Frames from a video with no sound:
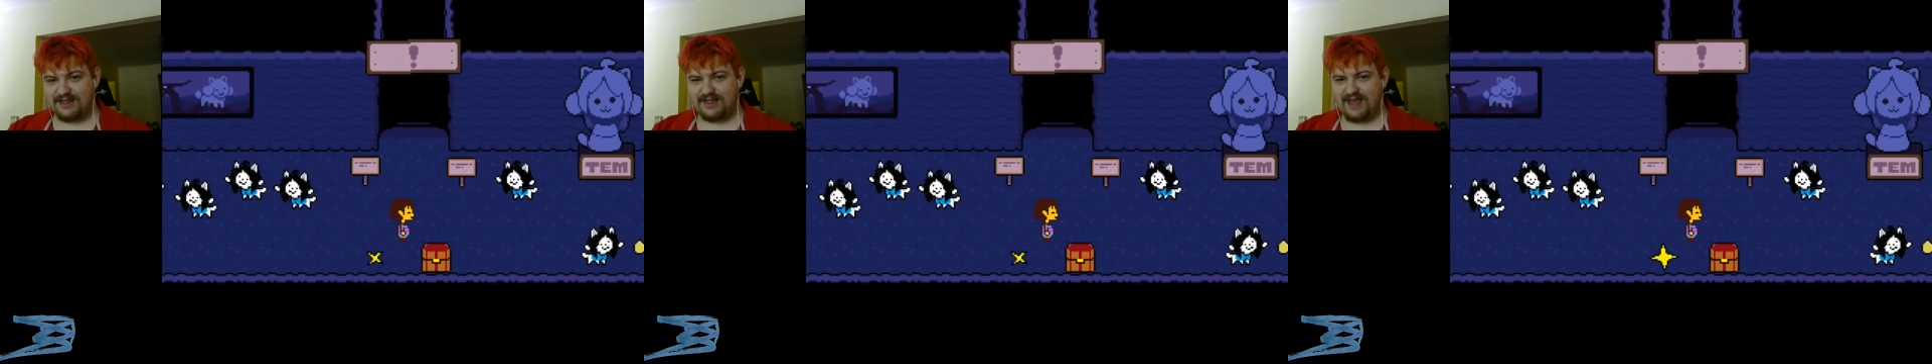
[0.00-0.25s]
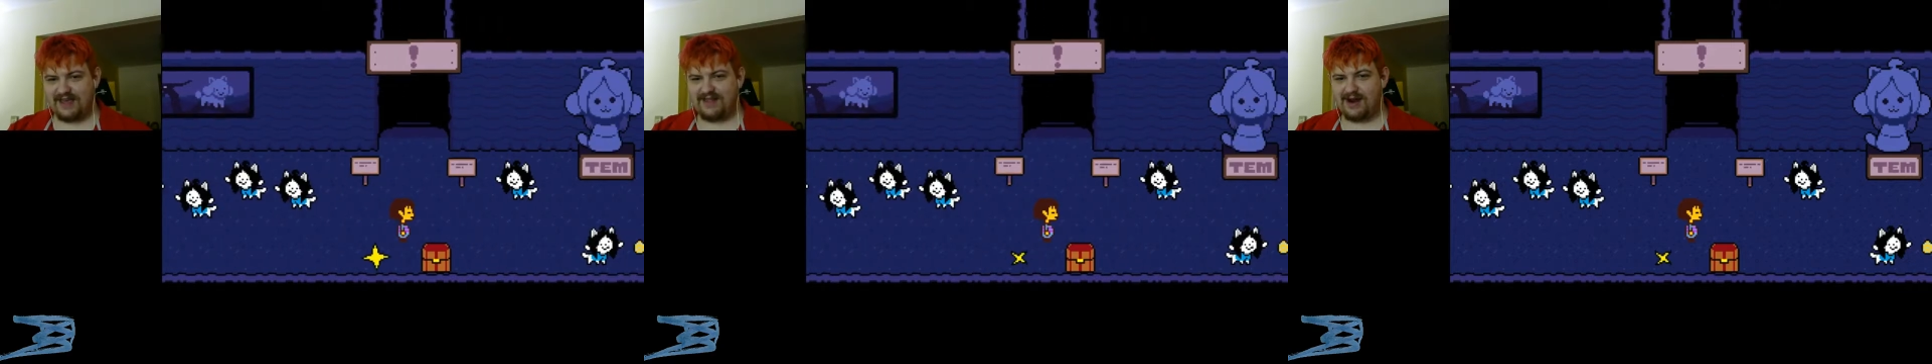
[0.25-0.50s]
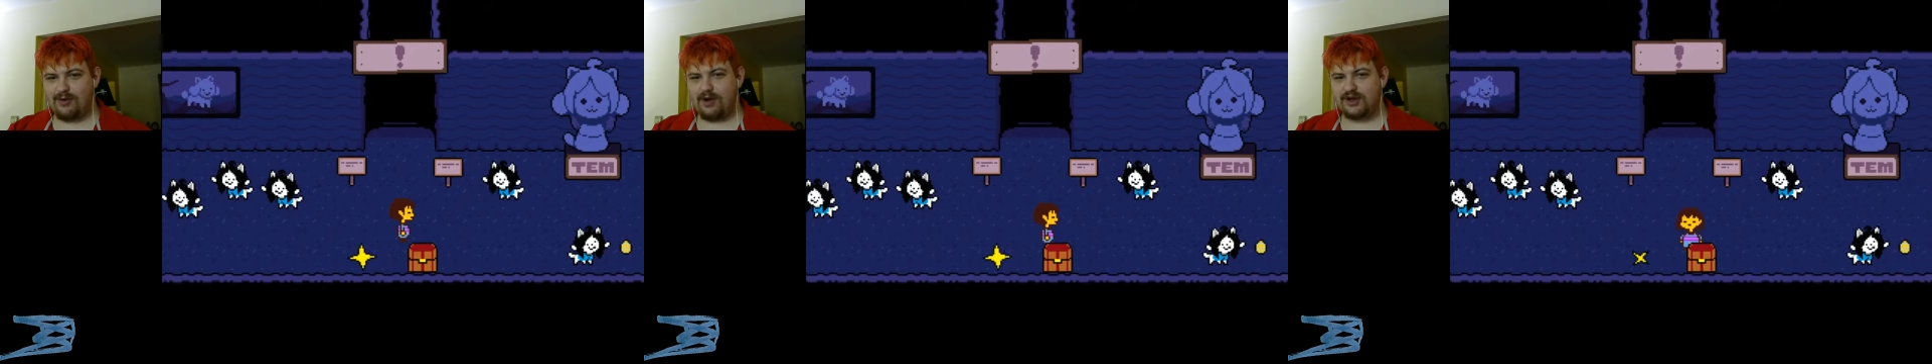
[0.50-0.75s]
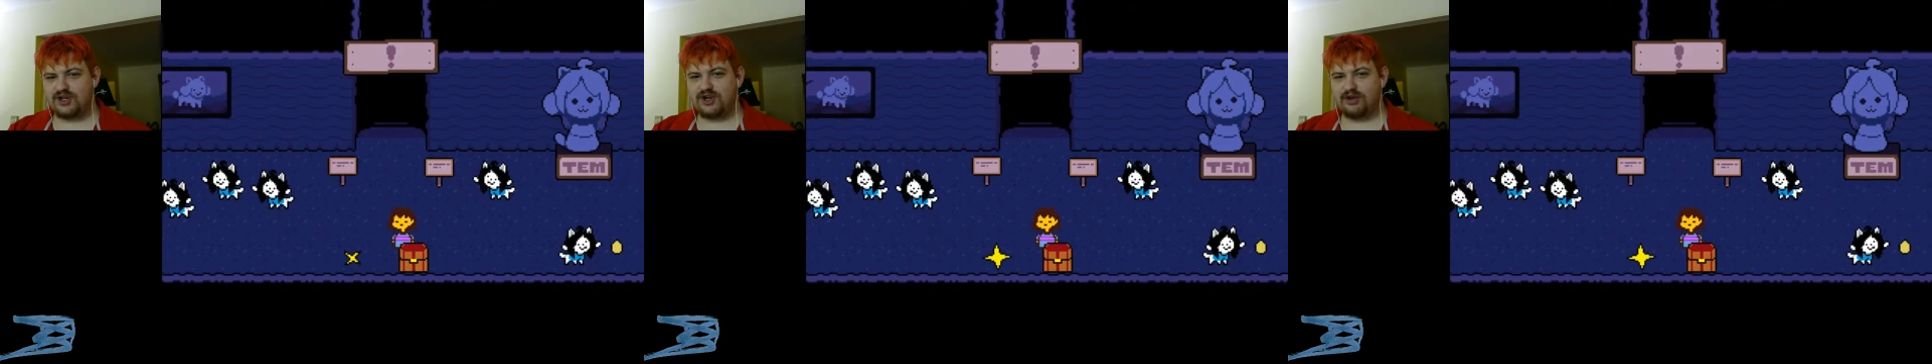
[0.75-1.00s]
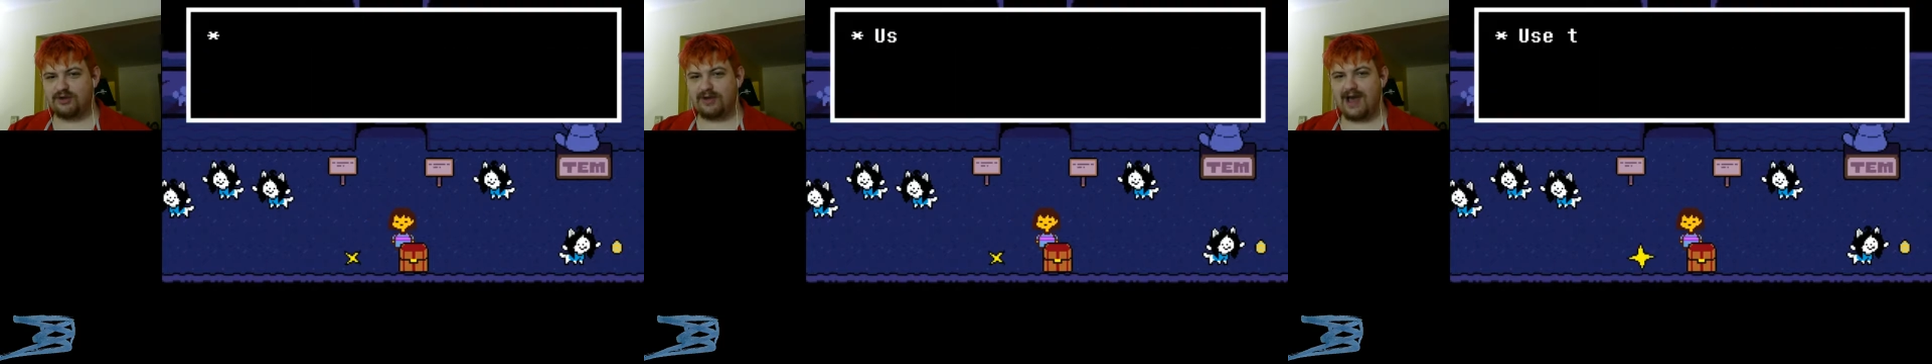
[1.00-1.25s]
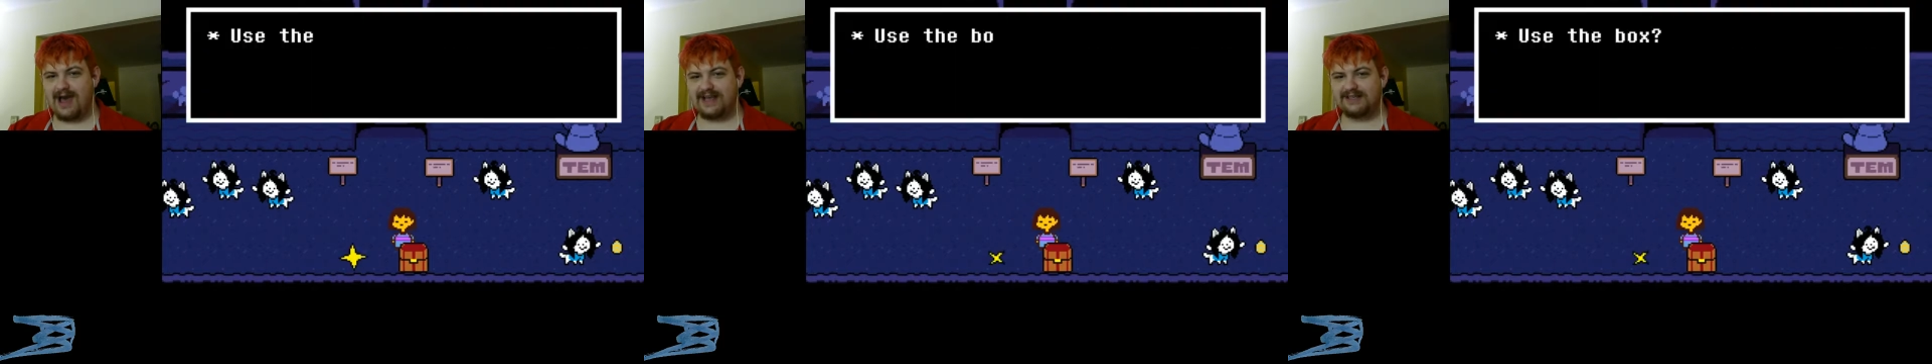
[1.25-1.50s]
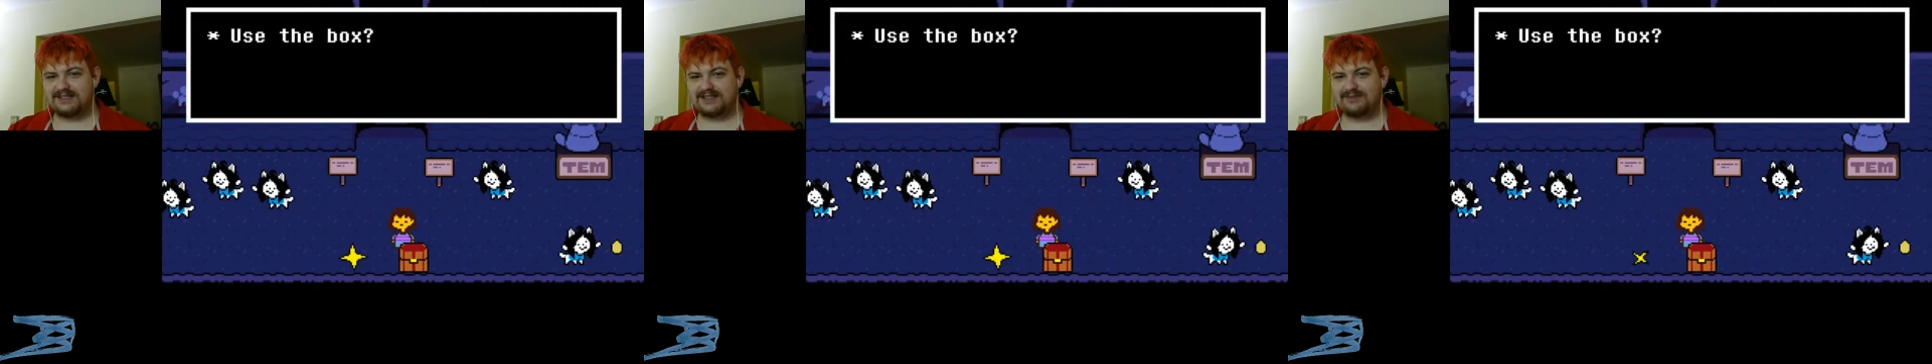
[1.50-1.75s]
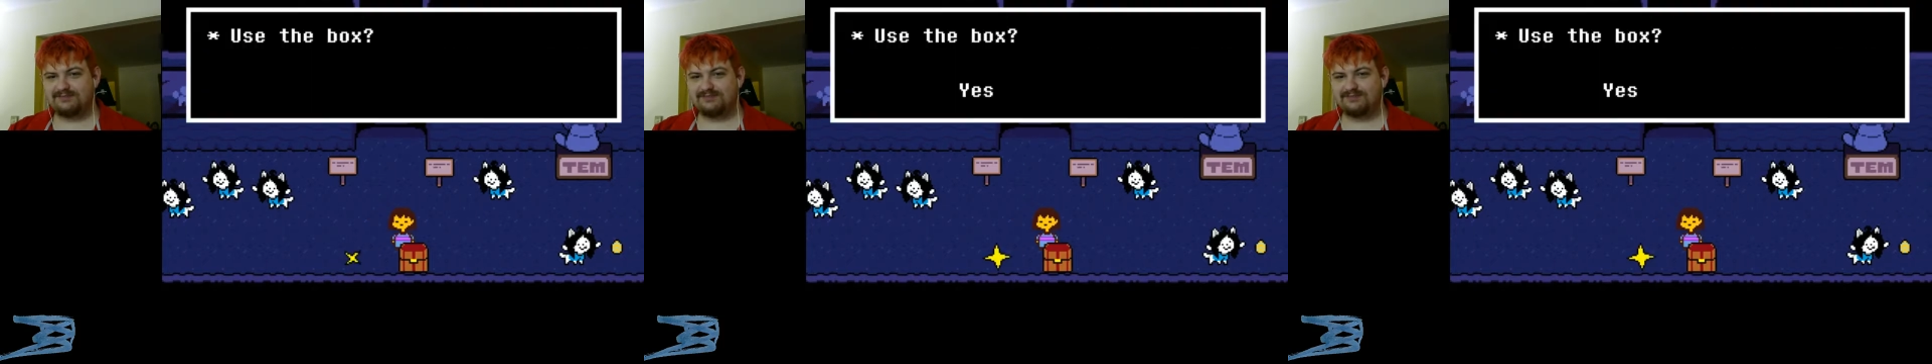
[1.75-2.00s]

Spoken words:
thing that I wanted to show you guys.